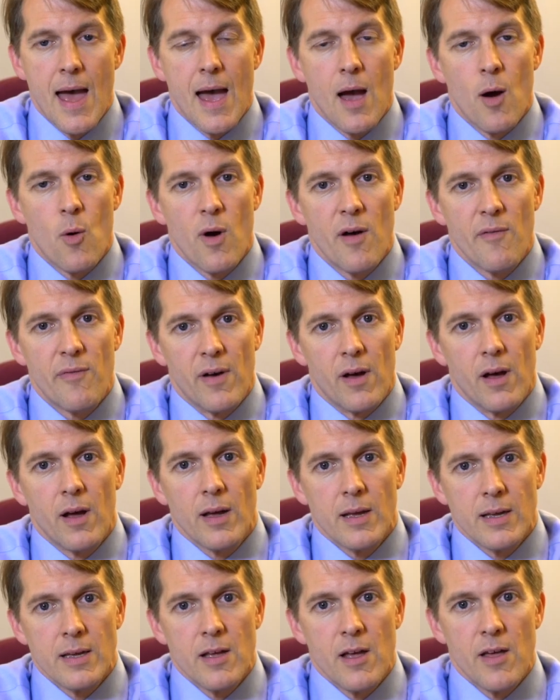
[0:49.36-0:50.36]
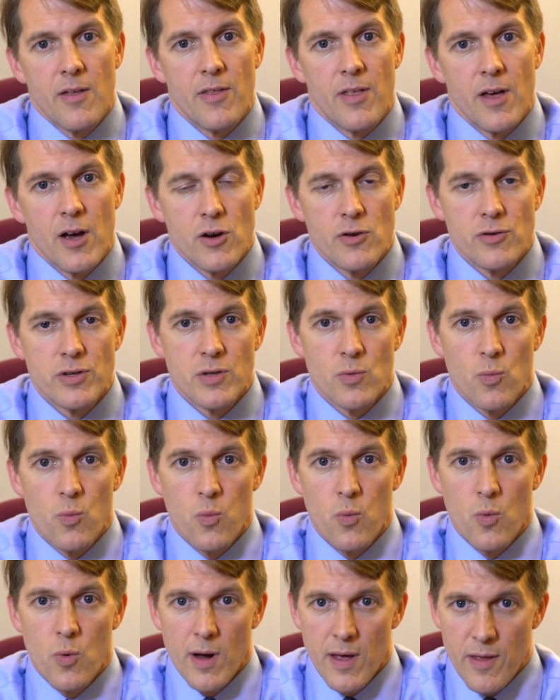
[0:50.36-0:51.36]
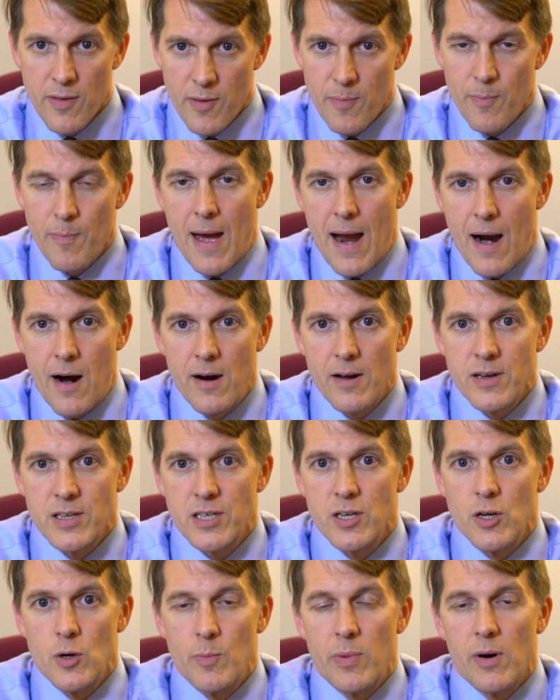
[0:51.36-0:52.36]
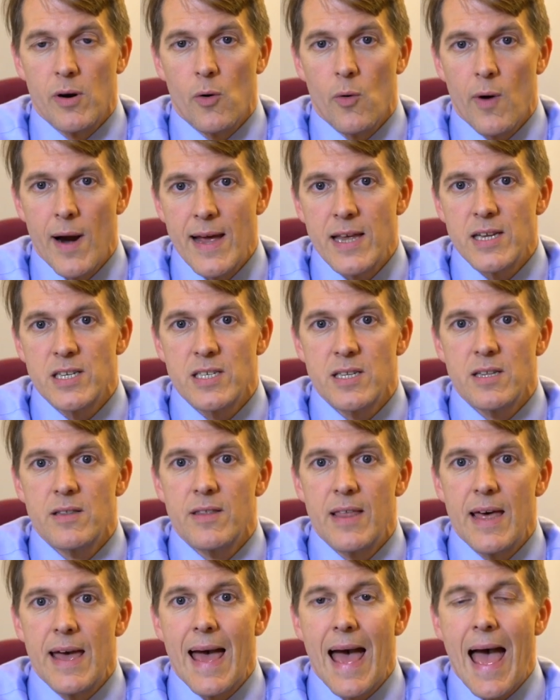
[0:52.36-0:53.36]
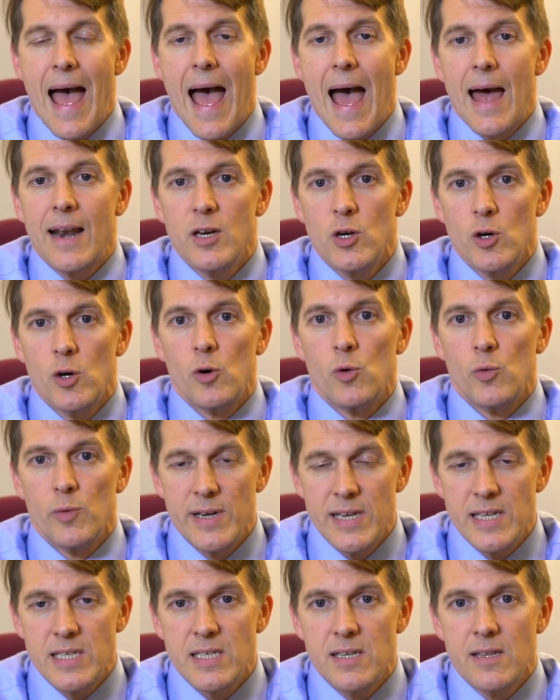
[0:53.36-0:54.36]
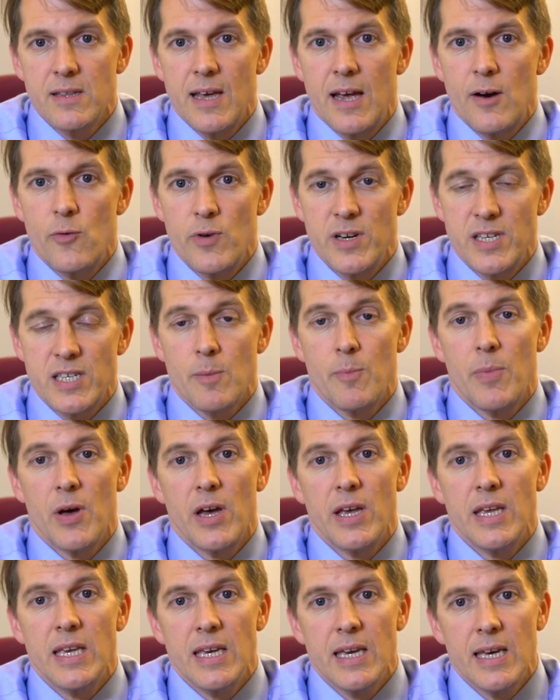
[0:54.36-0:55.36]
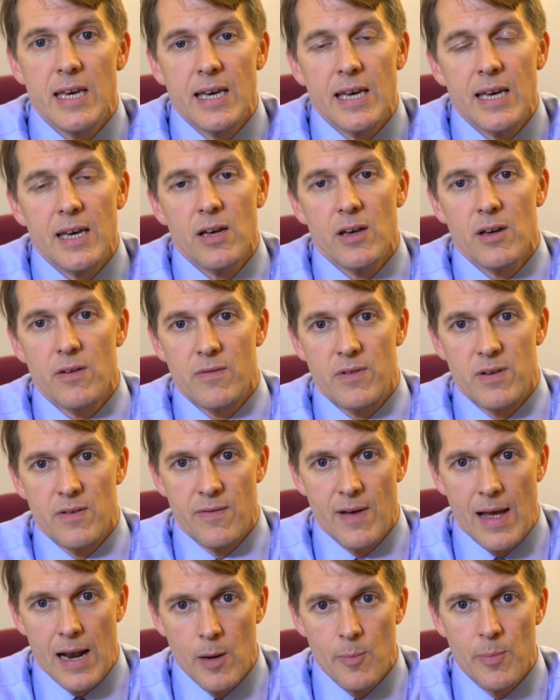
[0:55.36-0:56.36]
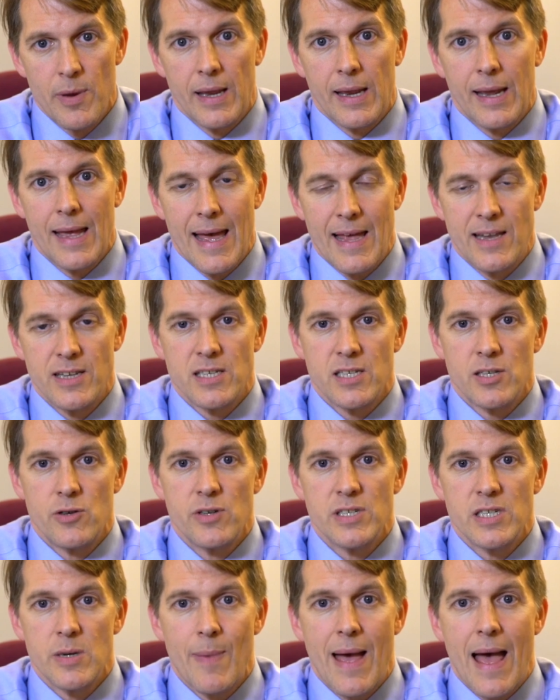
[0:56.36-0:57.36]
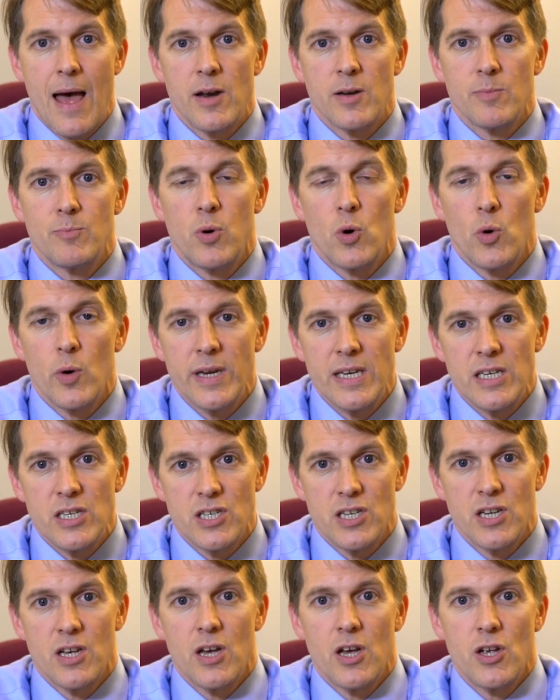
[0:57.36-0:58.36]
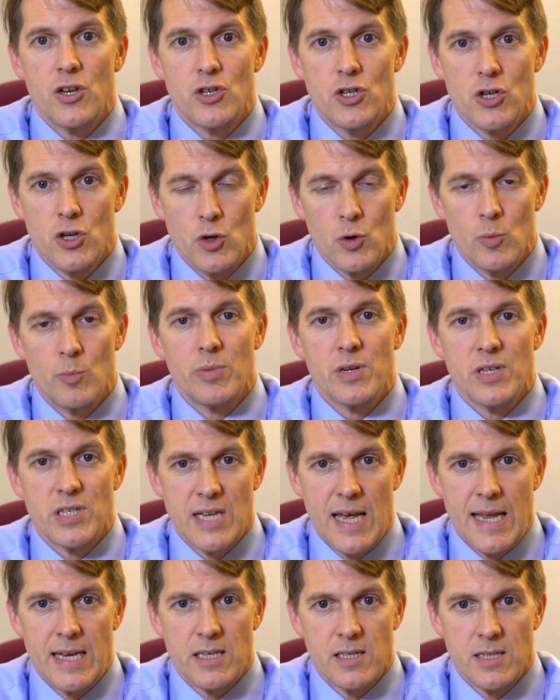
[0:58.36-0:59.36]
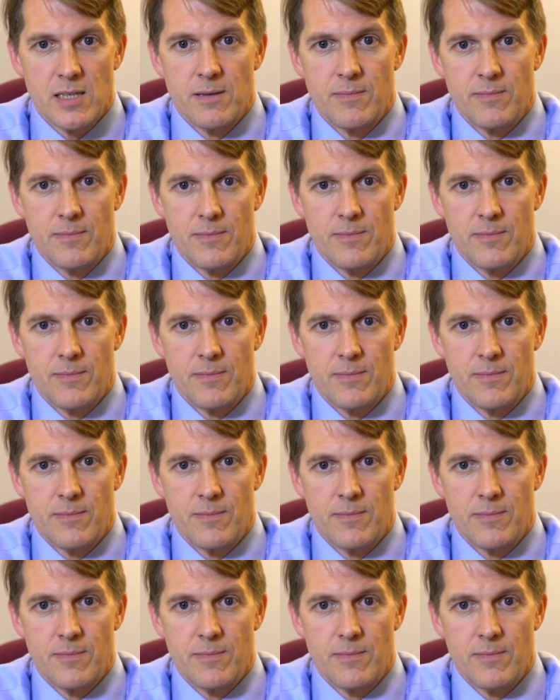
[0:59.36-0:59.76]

However, those with Barrett's who progress, their annual risk, their risk per year of developing cancer, is about zero point two percent.